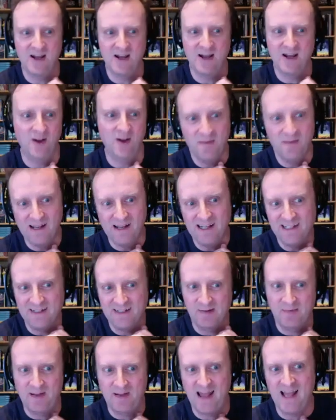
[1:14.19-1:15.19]
Hello, my
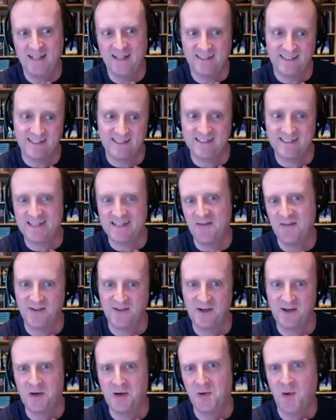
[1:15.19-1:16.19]
little plants, it's time for
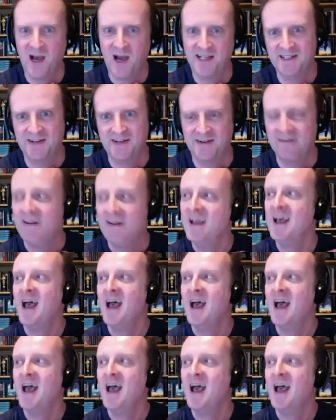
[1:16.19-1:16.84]
your water.